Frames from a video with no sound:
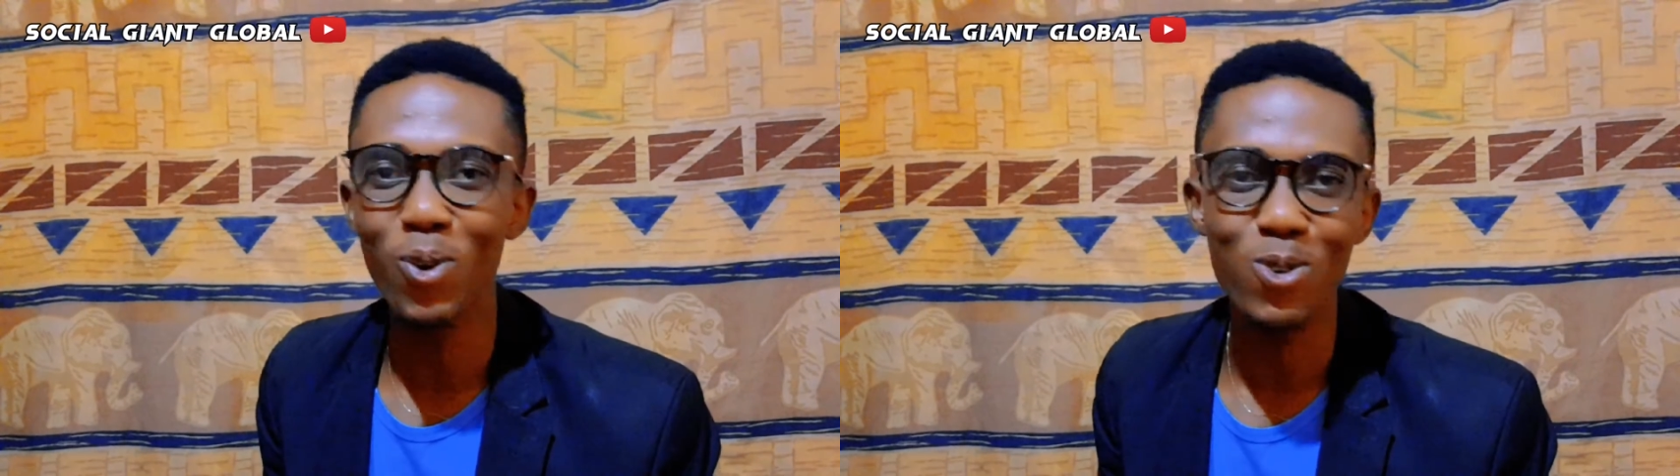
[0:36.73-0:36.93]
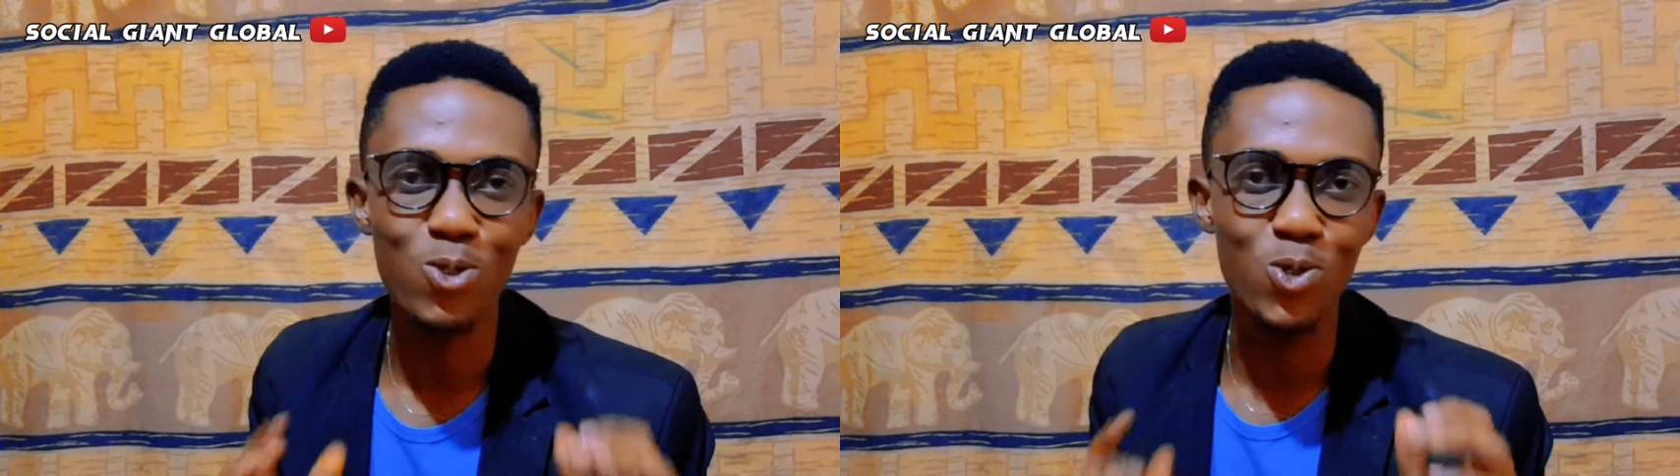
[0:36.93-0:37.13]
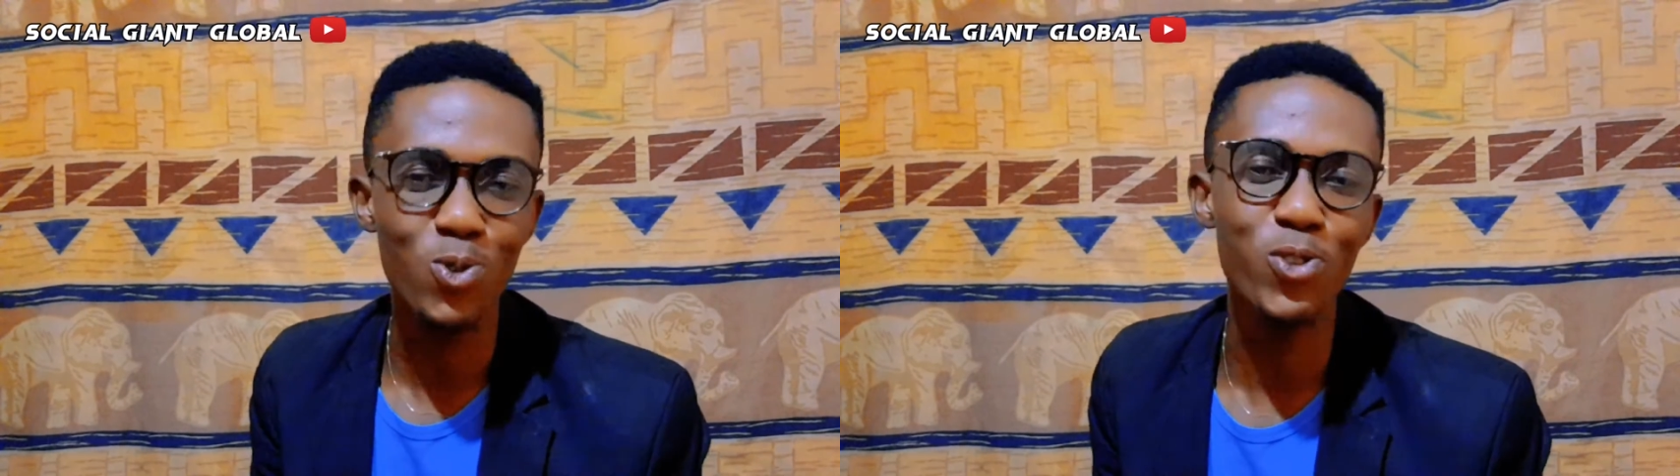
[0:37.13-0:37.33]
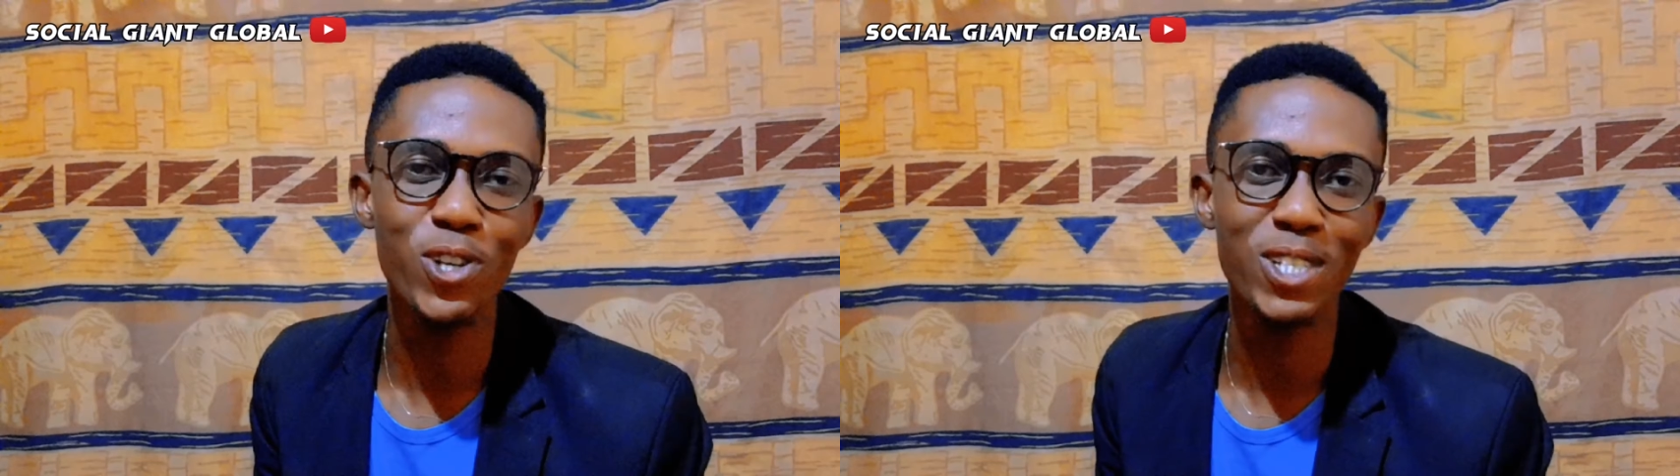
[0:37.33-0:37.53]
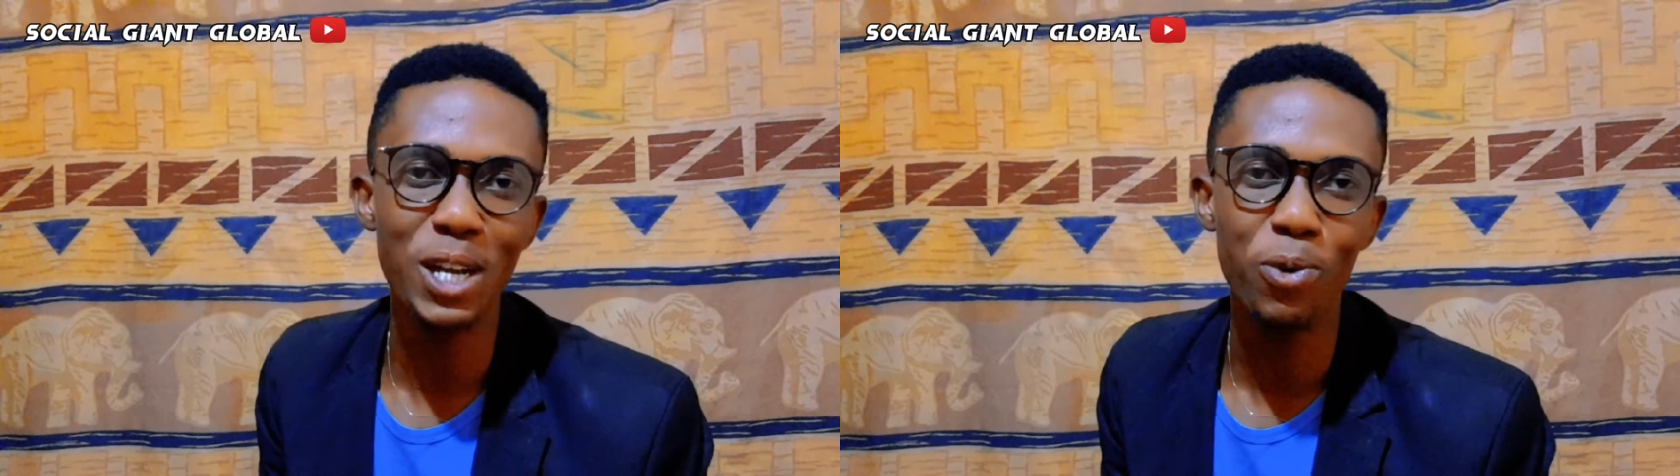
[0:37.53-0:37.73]
on
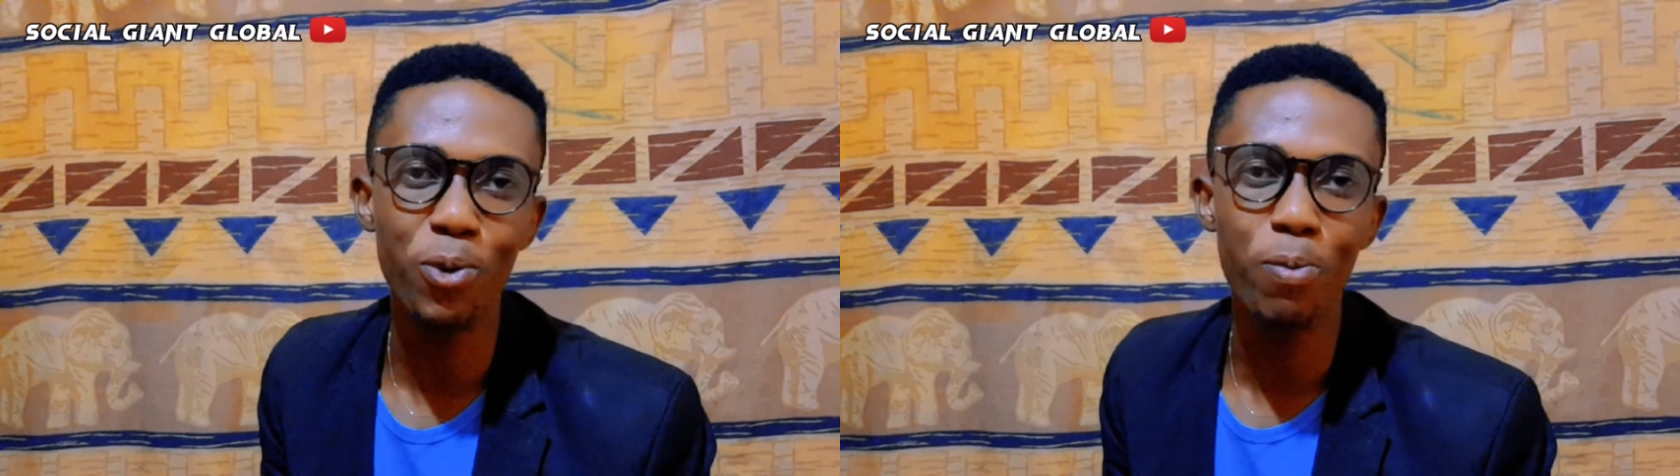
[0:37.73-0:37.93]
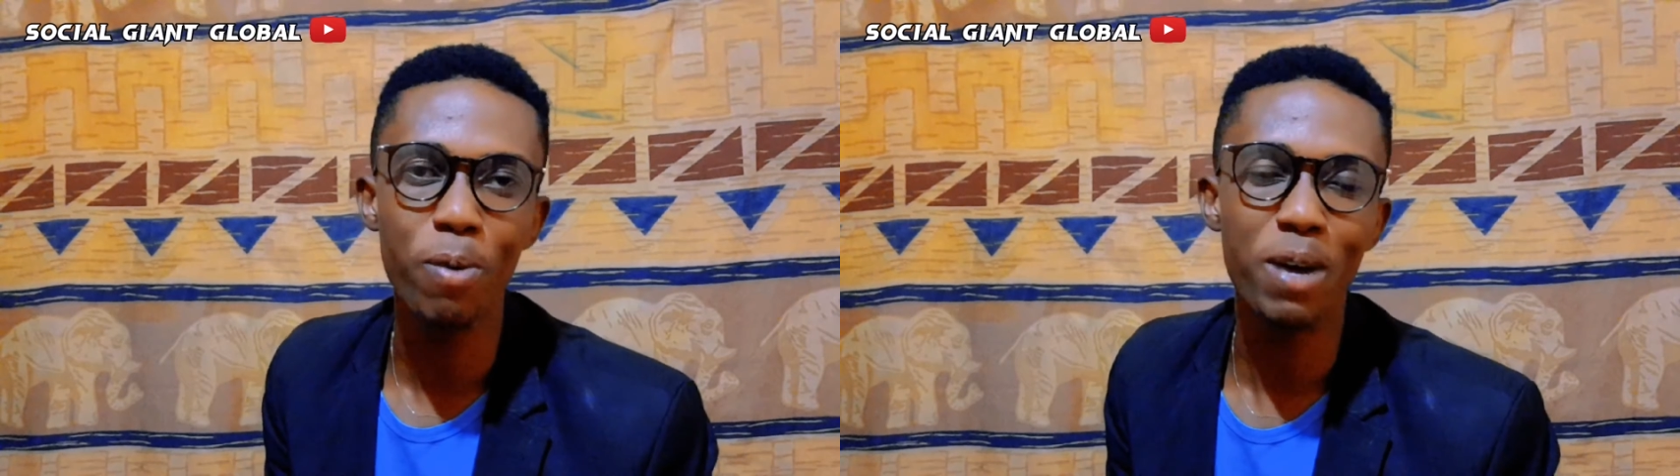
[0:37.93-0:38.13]
Social Giant Global.